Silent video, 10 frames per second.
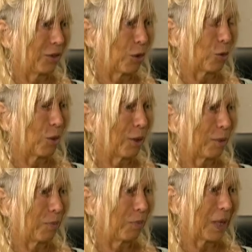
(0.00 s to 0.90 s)

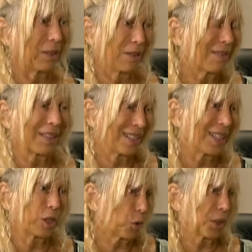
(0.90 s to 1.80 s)
So that's an
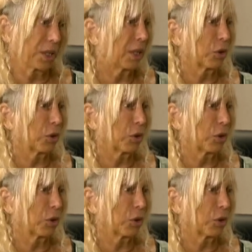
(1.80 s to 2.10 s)
interesting